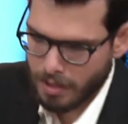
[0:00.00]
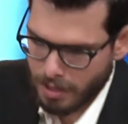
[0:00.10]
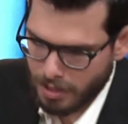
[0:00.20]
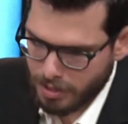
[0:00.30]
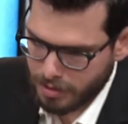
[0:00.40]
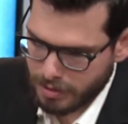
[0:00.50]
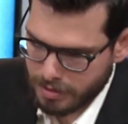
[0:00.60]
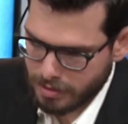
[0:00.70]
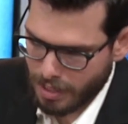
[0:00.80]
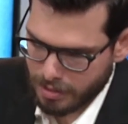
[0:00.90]
here in this
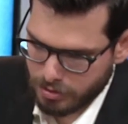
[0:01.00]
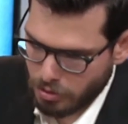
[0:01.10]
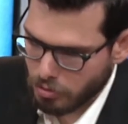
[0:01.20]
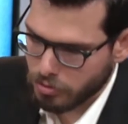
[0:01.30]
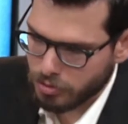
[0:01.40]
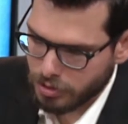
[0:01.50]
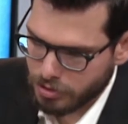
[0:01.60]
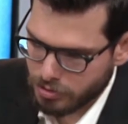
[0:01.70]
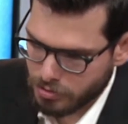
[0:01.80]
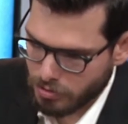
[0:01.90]
text, those who
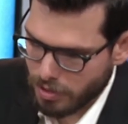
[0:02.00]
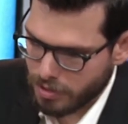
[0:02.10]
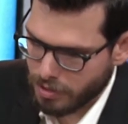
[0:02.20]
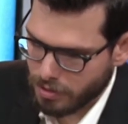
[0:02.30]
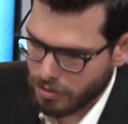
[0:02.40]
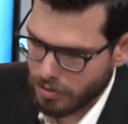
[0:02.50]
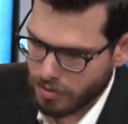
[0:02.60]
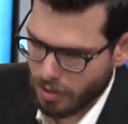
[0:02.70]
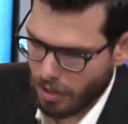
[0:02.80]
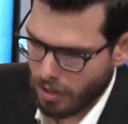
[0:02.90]
destroy the
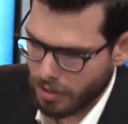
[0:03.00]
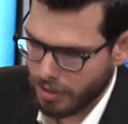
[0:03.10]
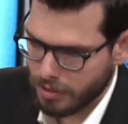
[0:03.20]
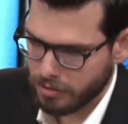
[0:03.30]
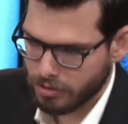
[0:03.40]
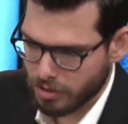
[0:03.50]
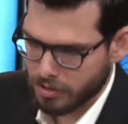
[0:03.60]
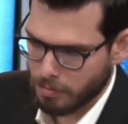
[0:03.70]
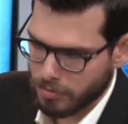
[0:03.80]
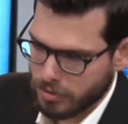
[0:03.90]
earth are in
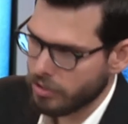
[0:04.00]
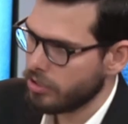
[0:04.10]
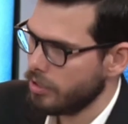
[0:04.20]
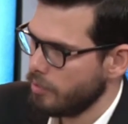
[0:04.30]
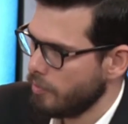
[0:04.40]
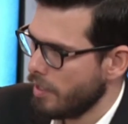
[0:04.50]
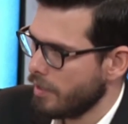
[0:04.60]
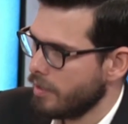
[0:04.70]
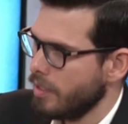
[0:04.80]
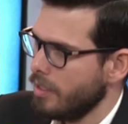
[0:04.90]
juxtaposition with
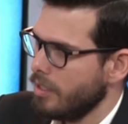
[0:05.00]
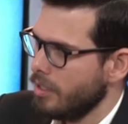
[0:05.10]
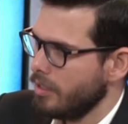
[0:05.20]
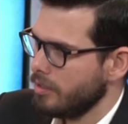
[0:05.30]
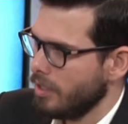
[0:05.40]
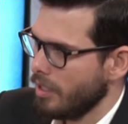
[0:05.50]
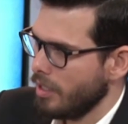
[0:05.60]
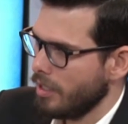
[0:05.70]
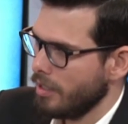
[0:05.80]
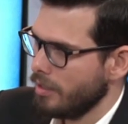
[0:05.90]

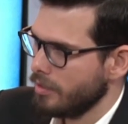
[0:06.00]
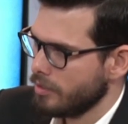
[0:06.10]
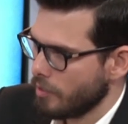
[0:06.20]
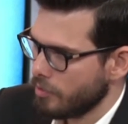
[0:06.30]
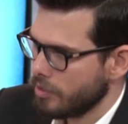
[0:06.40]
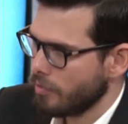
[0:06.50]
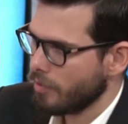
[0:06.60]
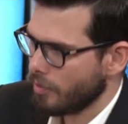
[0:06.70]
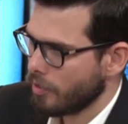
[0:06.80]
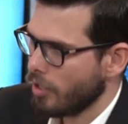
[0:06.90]
the servants
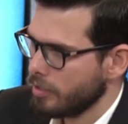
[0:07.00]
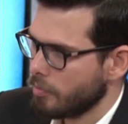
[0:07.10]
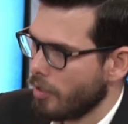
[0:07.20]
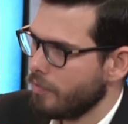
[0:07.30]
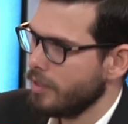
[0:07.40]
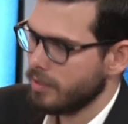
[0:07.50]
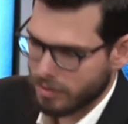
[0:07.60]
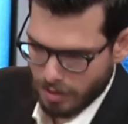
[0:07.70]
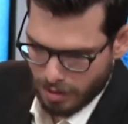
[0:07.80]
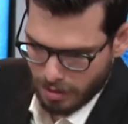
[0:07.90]
of God, the
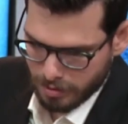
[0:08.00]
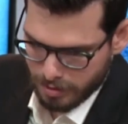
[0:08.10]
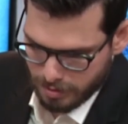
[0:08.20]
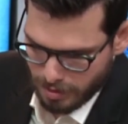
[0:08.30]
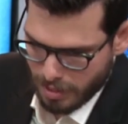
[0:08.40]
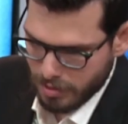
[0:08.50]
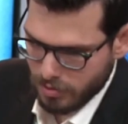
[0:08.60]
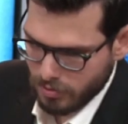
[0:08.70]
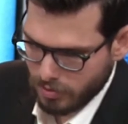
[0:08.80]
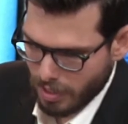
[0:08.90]
prophets, the
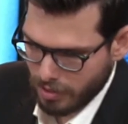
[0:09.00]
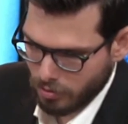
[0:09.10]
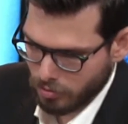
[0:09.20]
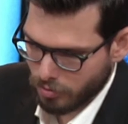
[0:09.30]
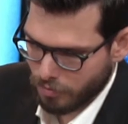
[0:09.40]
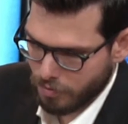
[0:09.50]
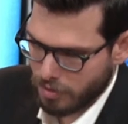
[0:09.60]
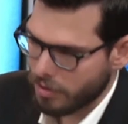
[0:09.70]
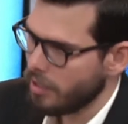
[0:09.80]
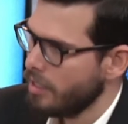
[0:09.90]
saints, and those who fear